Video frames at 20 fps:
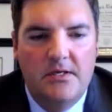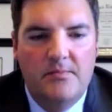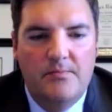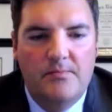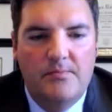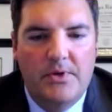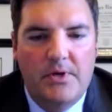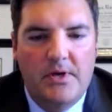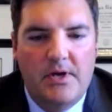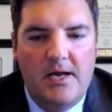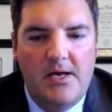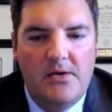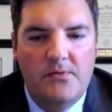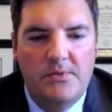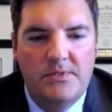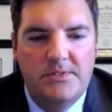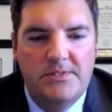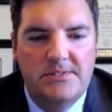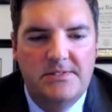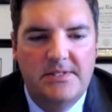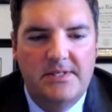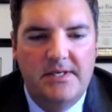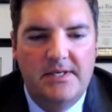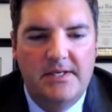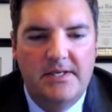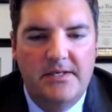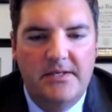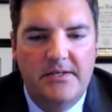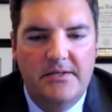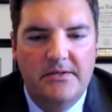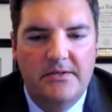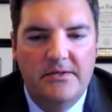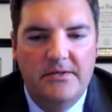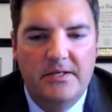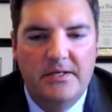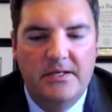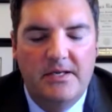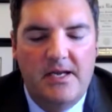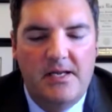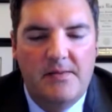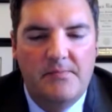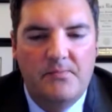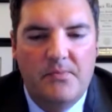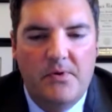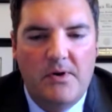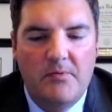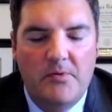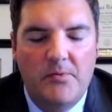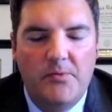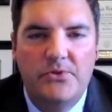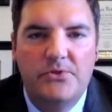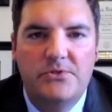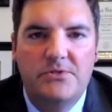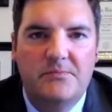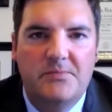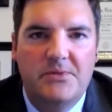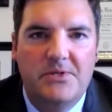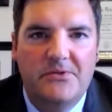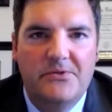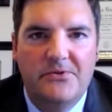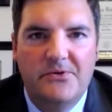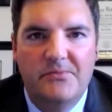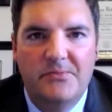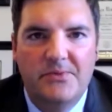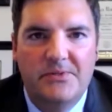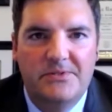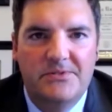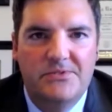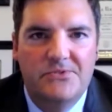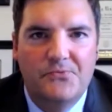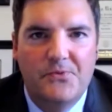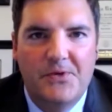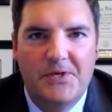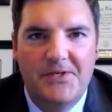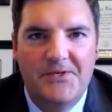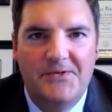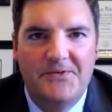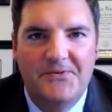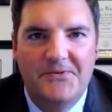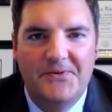But I would say, and I probably used to be a little bit swayed